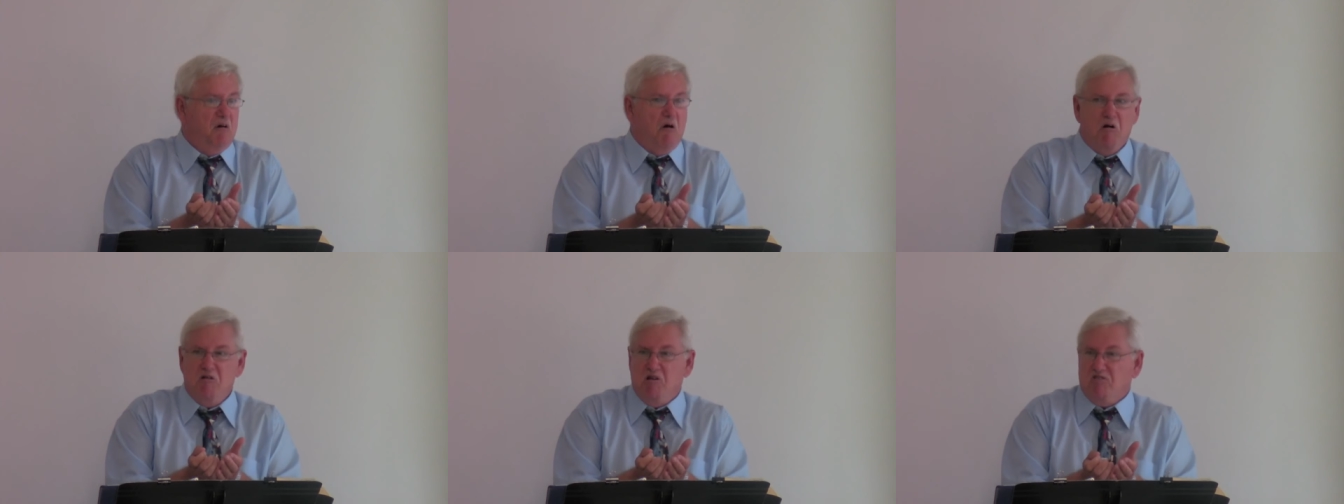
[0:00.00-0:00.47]

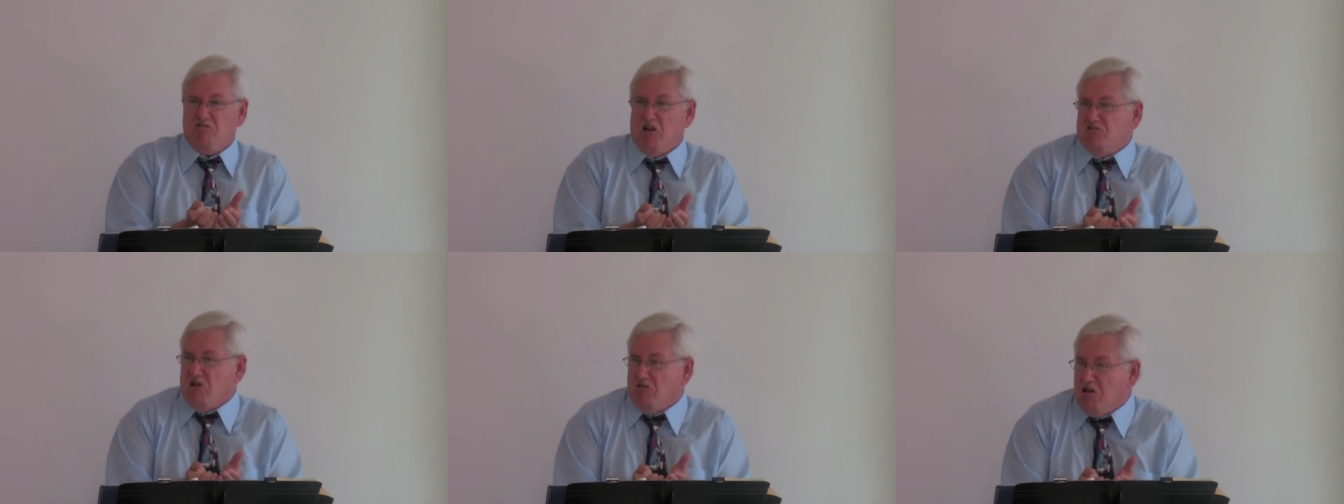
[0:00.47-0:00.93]
oh, you're
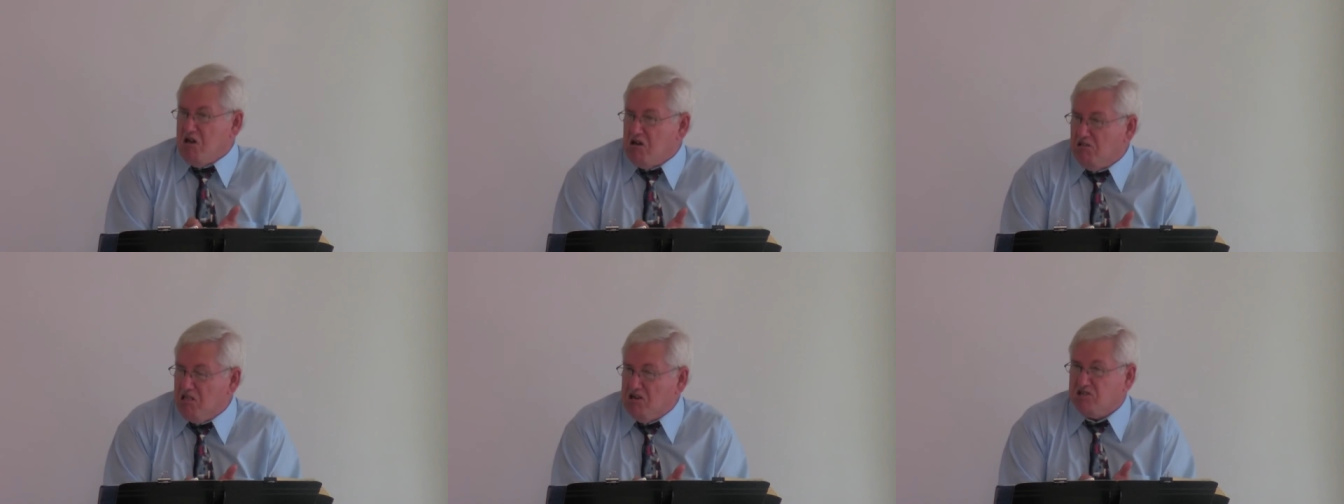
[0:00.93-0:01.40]
such a
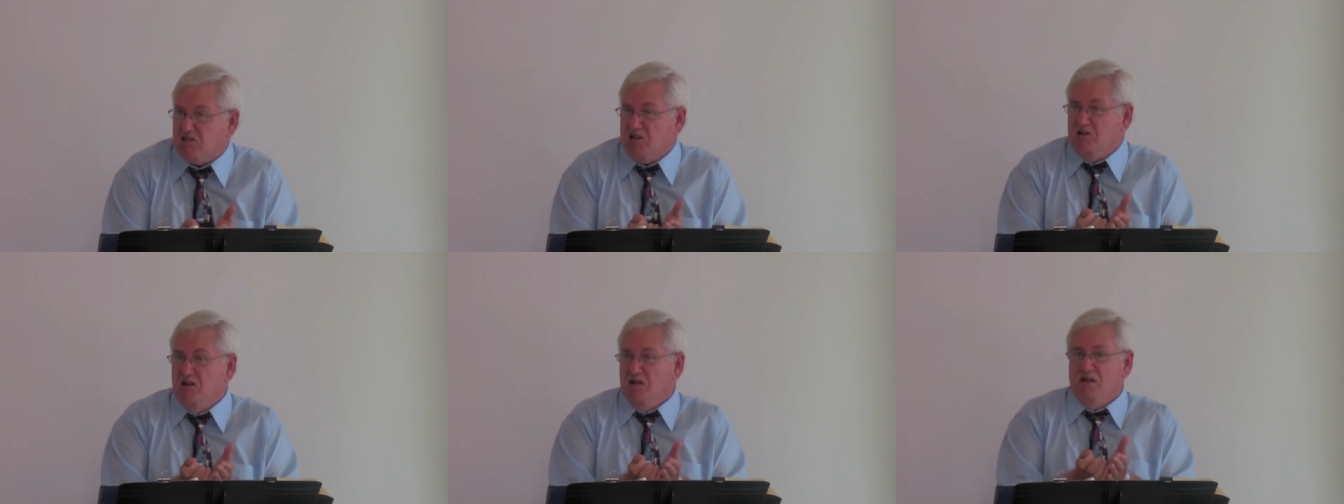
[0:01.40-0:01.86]

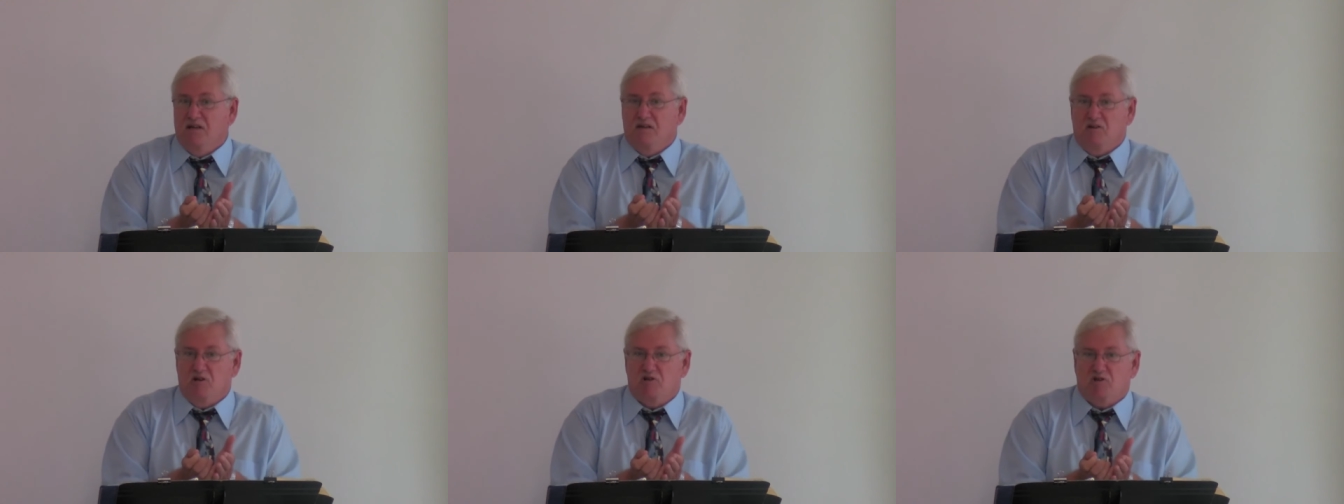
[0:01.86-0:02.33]
legalist and
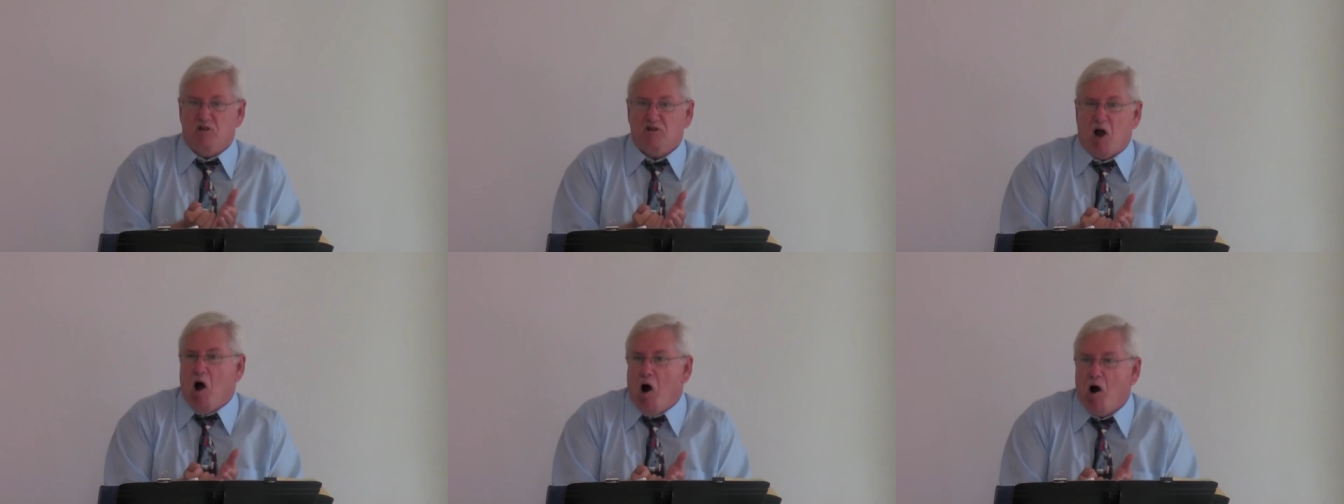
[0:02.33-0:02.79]
you're
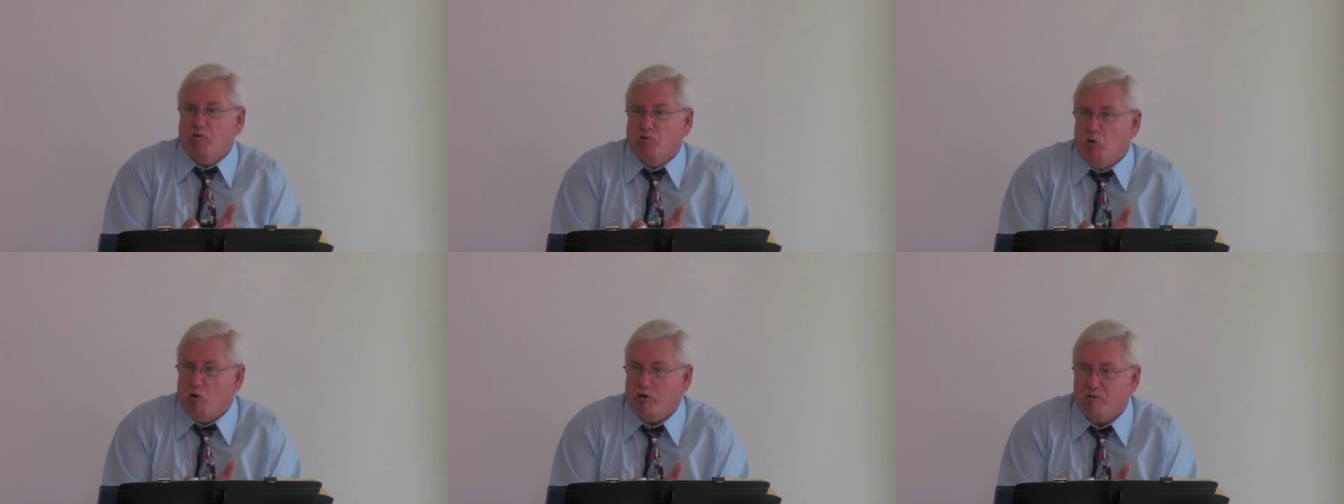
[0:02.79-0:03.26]
such a
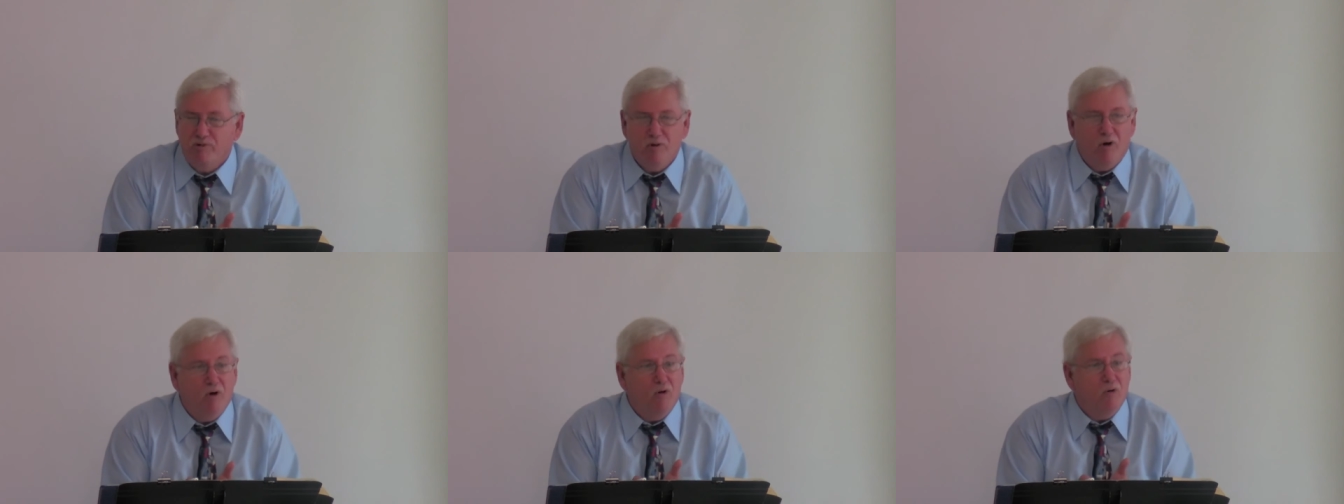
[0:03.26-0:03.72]
hardcore.
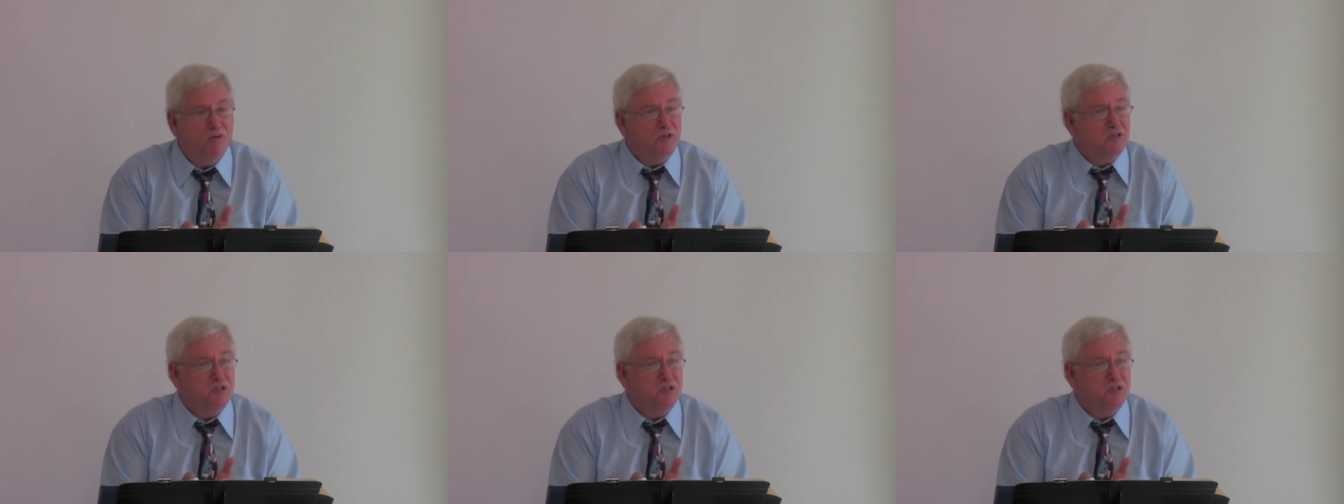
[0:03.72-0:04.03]
No,